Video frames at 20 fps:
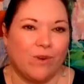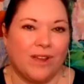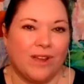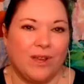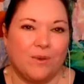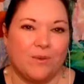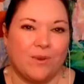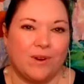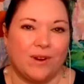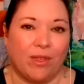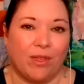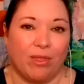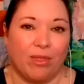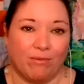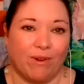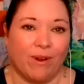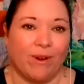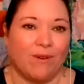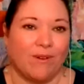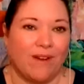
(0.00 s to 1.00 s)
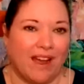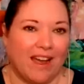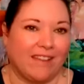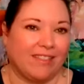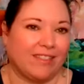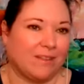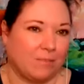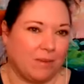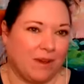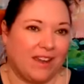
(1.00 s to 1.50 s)
on what you want to throw
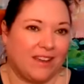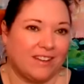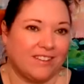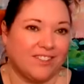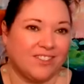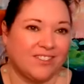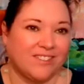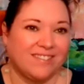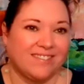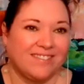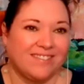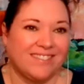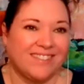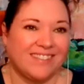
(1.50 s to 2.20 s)
at the page.